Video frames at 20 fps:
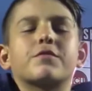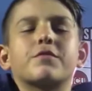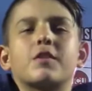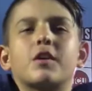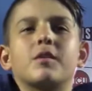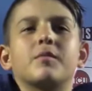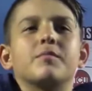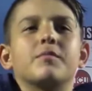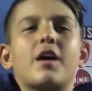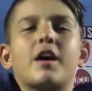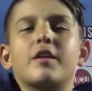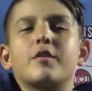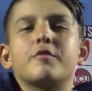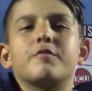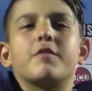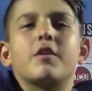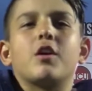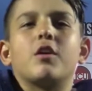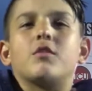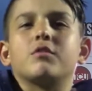from
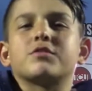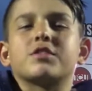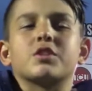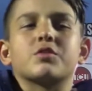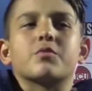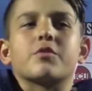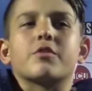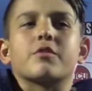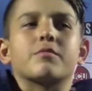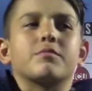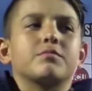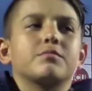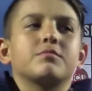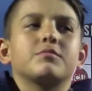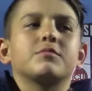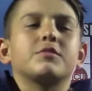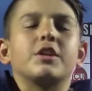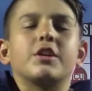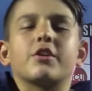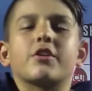NFL since we were
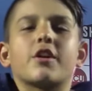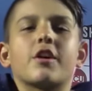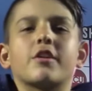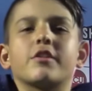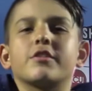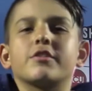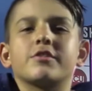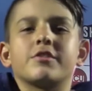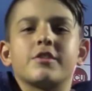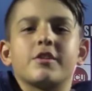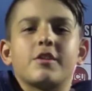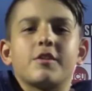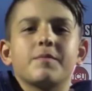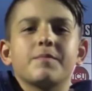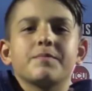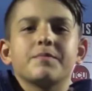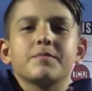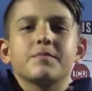kindergartners, you know.